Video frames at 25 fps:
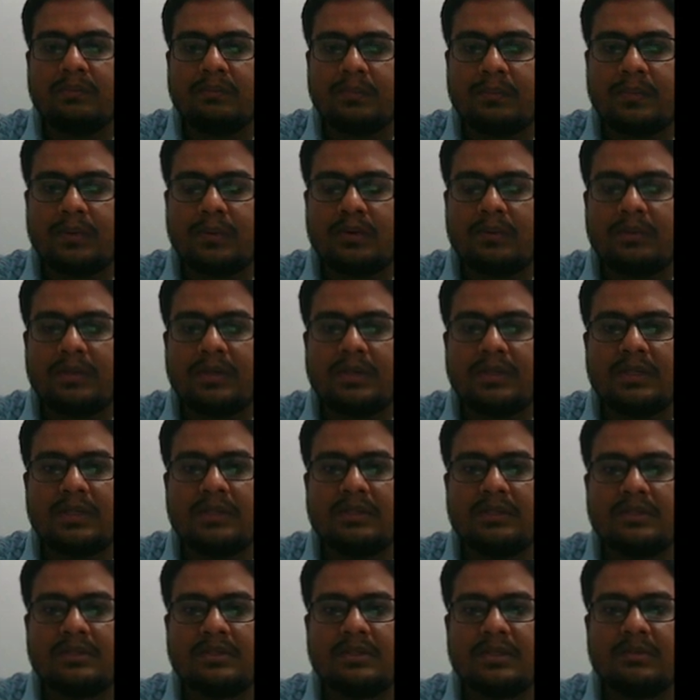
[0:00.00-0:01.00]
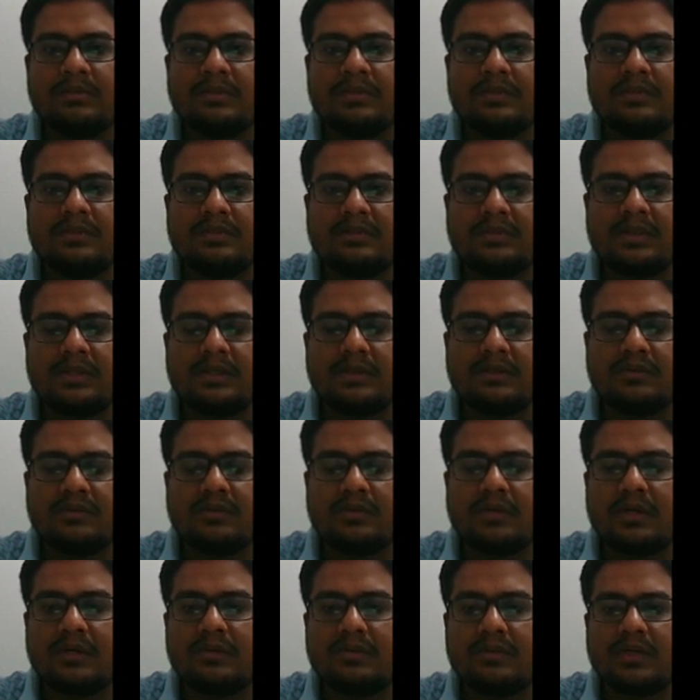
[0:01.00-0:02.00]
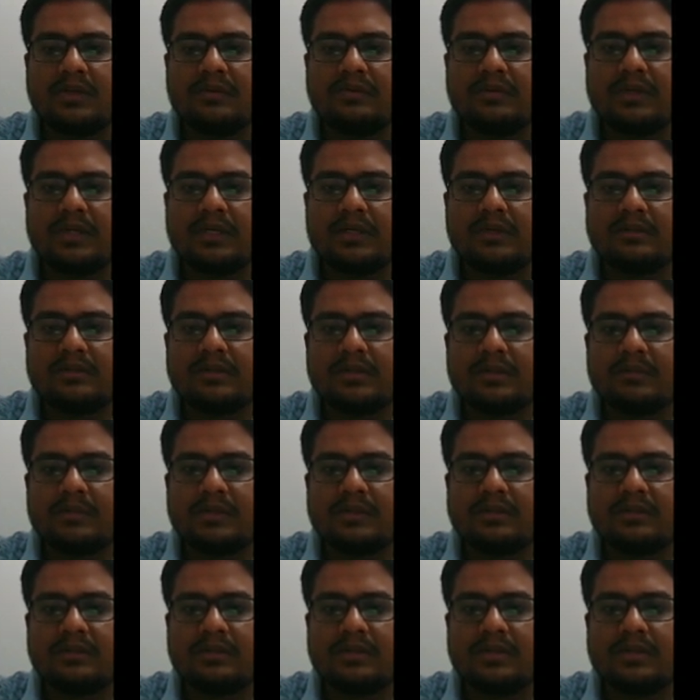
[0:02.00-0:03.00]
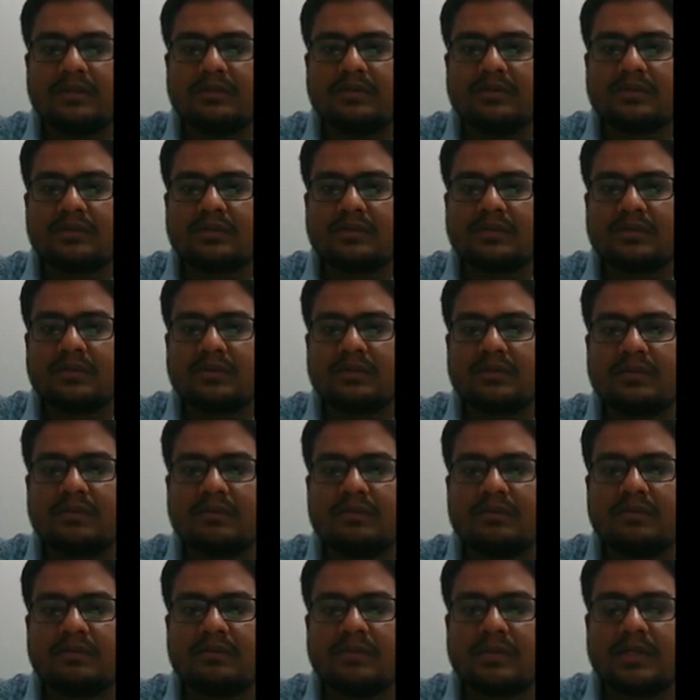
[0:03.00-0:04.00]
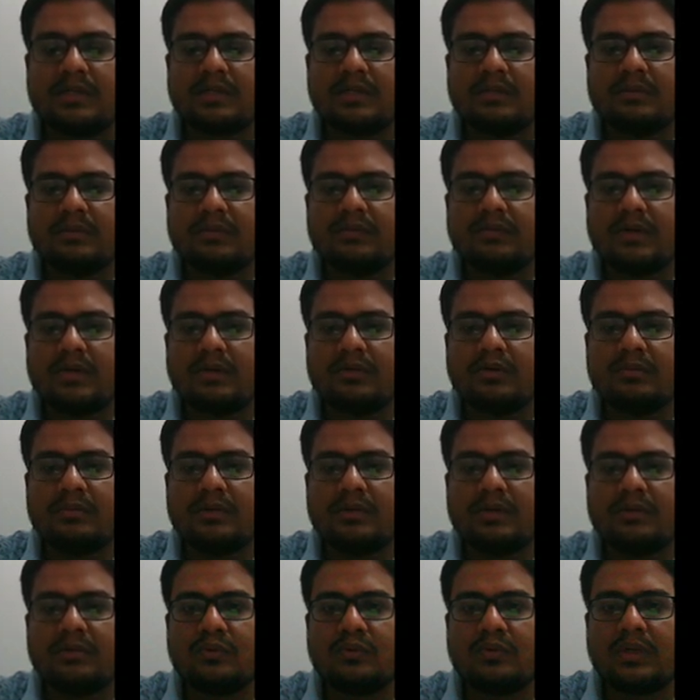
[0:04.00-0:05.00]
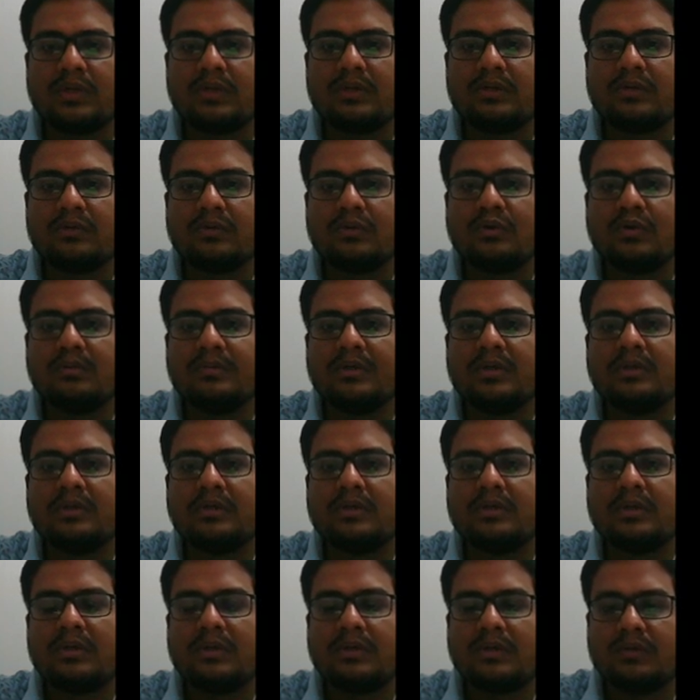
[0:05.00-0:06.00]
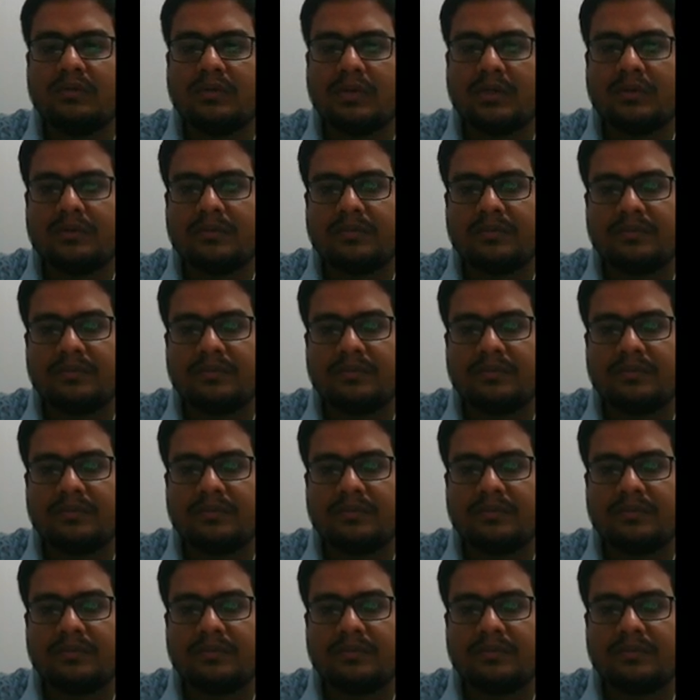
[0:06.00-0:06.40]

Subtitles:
probability that the sum is 3. So how can we get sum as 3? So that can be 1 comma 2 and 2 comma 1.